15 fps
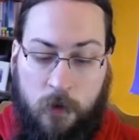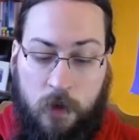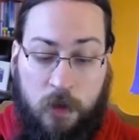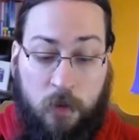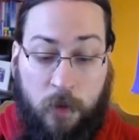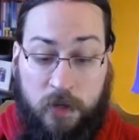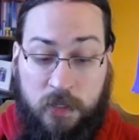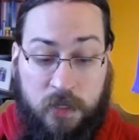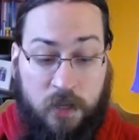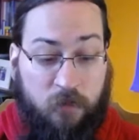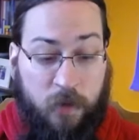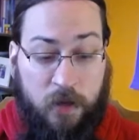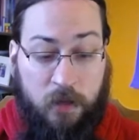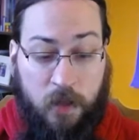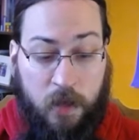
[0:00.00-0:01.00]
You might save
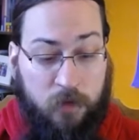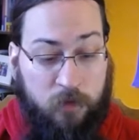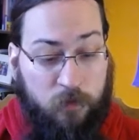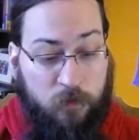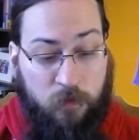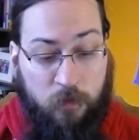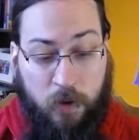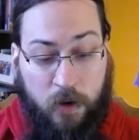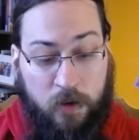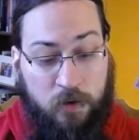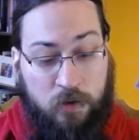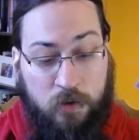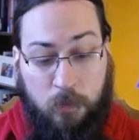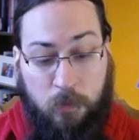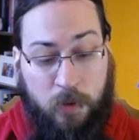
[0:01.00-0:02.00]
my life, but I
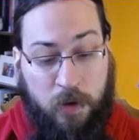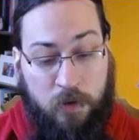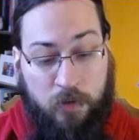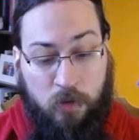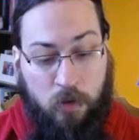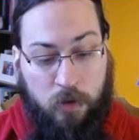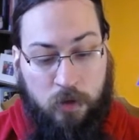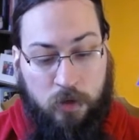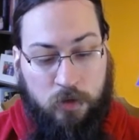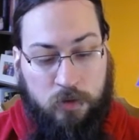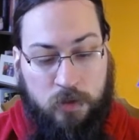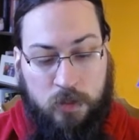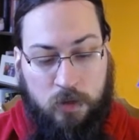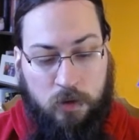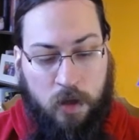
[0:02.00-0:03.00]
couldn't bear the look in your
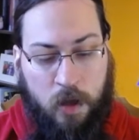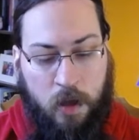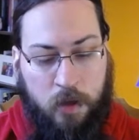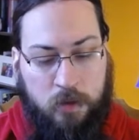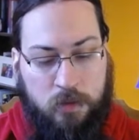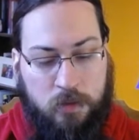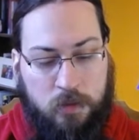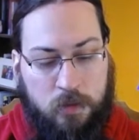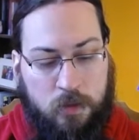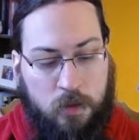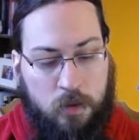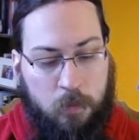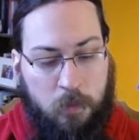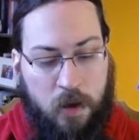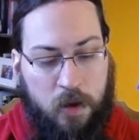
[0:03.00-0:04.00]
dear eyes.
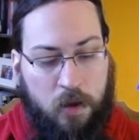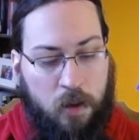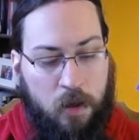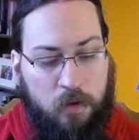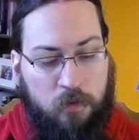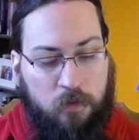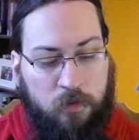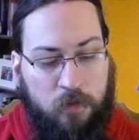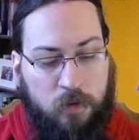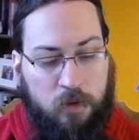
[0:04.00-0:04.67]
My love,